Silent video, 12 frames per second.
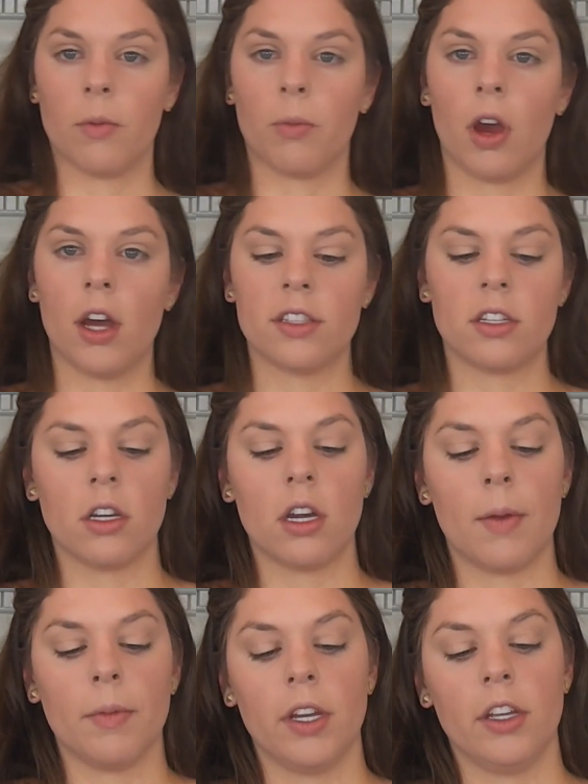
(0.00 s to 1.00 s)
for bronzer,
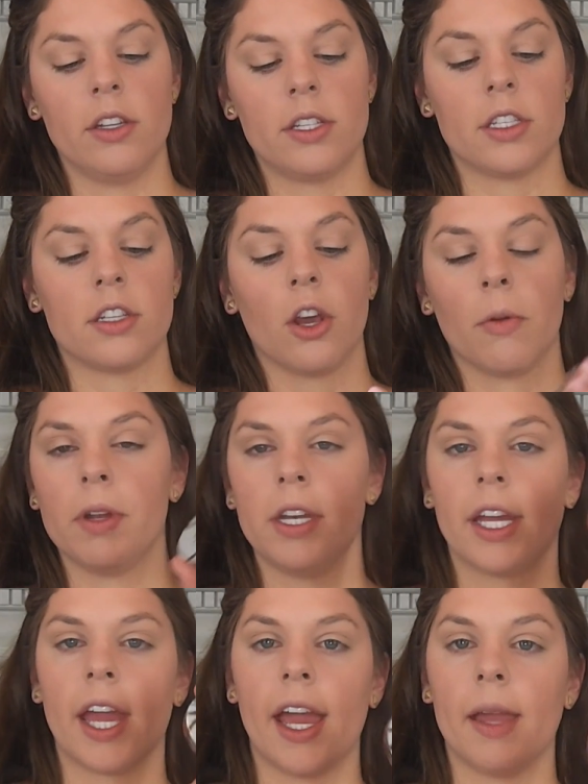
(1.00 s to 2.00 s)
I'm going to use this Urban
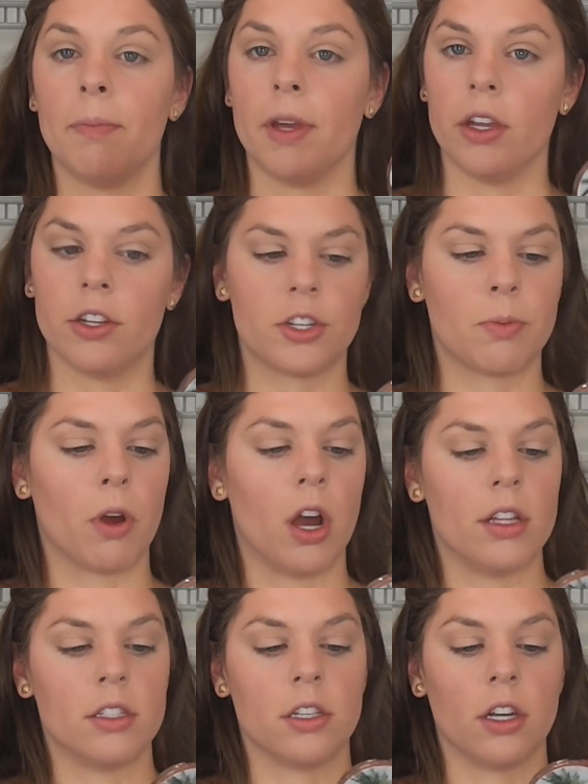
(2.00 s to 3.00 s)
Decay Beached
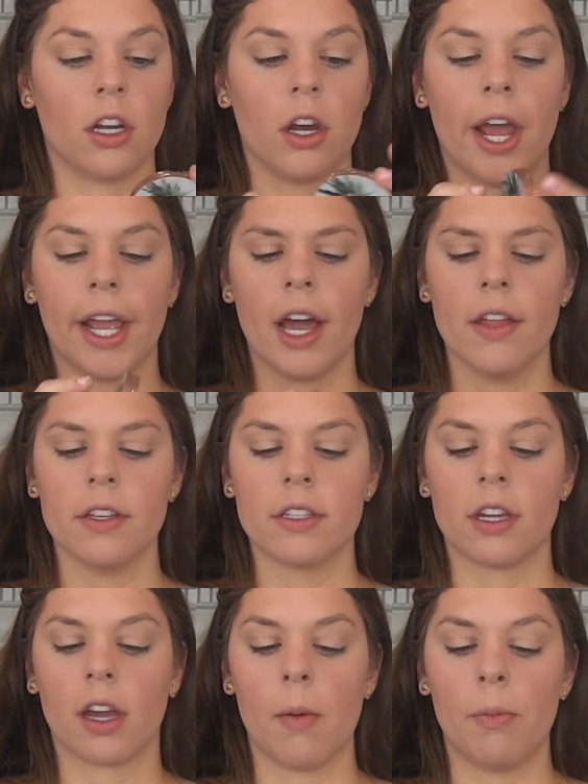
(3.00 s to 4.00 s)
Bronzer. I got
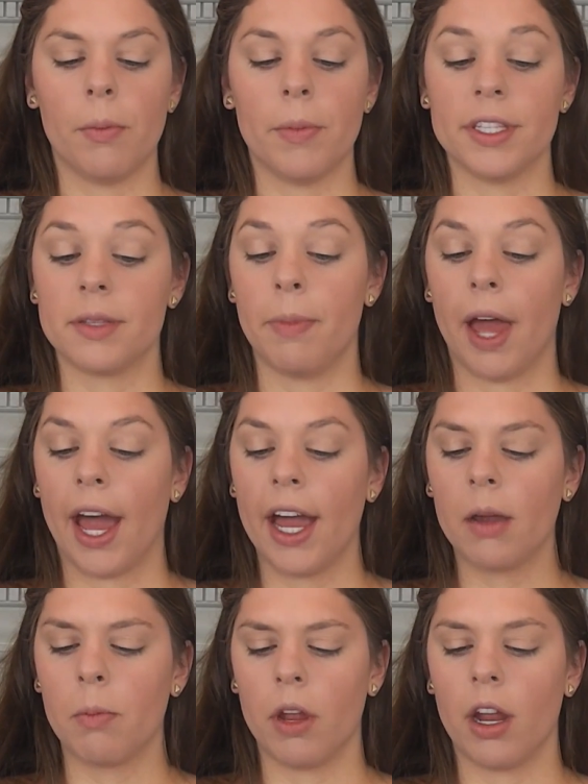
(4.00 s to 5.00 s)
this a couple months
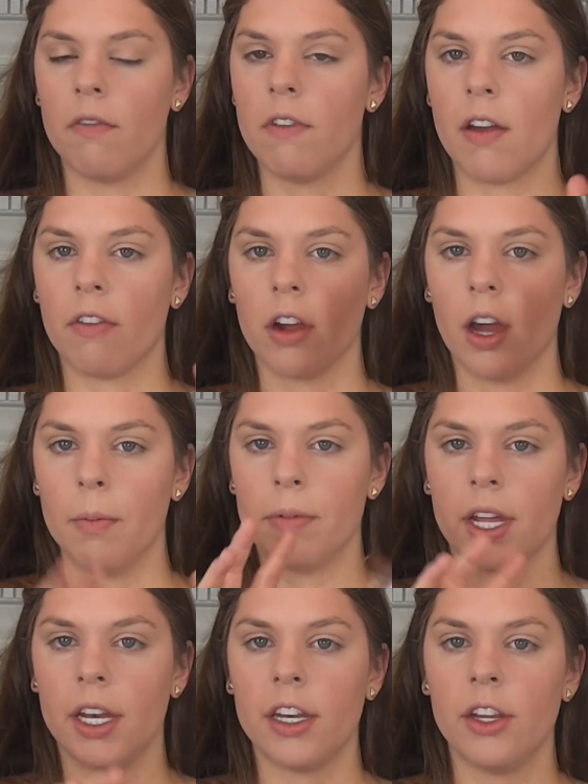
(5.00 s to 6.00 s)
back, but I've never
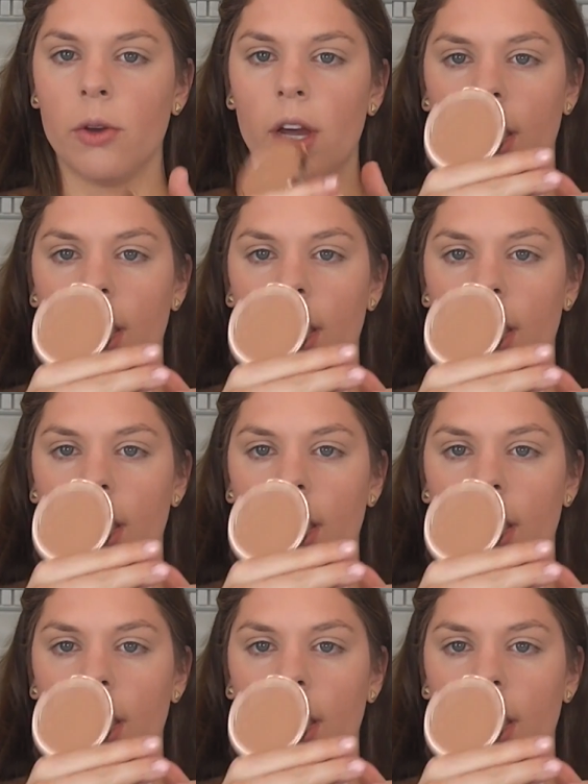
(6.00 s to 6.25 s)
updated you